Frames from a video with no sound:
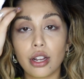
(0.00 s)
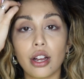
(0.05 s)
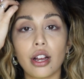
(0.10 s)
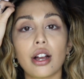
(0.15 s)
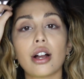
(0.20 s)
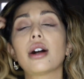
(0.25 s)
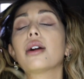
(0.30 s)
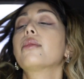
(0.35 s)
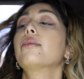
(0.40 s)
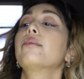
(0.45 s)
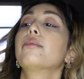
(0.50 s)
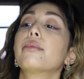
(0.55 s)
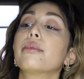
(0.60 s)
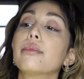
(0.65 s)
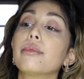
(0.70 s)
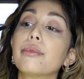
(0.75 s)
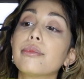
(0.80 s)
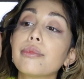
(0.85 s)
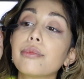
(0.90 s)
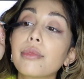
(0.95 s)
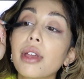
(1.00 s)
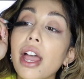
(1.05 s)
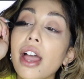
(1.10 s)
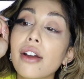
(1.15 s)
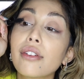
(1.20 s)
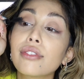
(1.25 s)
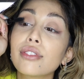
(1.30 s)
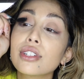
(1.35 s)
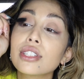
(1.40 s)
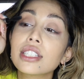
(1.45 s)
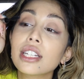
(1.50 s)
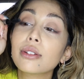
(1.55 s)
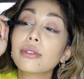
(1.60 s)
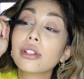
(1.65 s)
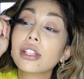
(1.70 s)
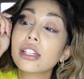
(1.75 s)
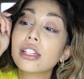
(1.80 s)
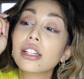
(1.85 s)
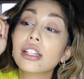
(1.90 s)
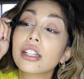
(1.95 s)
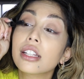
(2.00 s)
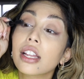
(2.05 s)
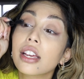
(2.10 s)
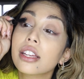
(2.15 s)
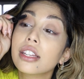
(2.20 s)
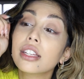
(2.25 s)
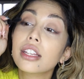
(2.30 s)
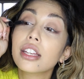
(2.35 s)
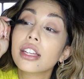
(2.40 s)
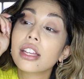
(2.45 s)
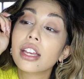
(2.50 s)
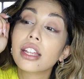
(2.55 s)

At first I really didn't like it,